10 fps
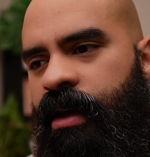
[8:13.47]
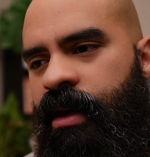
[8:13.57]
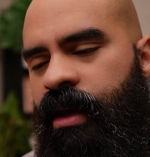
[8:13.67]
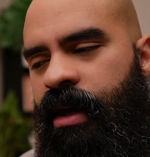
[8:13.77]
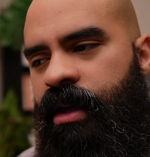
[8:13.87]

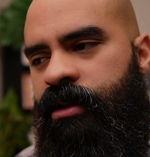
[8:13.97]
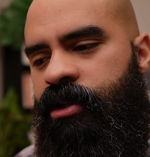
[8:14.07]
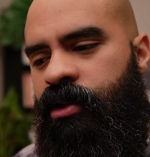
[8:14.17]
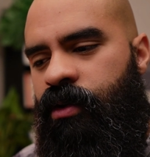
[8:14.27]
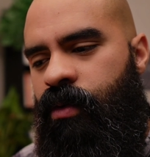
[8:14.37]

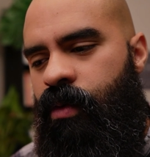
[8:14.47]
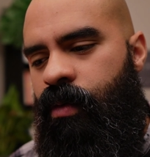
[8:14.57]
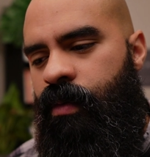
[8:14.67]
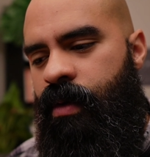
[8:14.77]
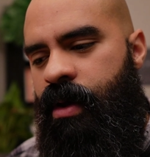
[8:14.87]
to
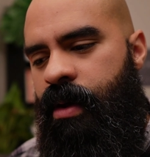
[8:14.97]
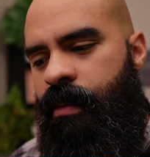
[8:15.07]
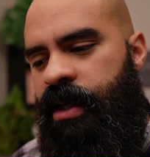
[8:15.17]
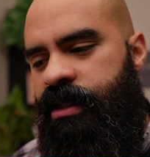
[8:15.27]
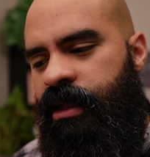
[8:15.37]

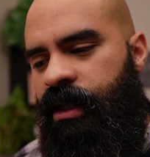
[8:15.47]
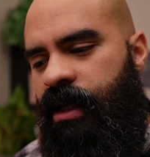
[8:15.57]
basically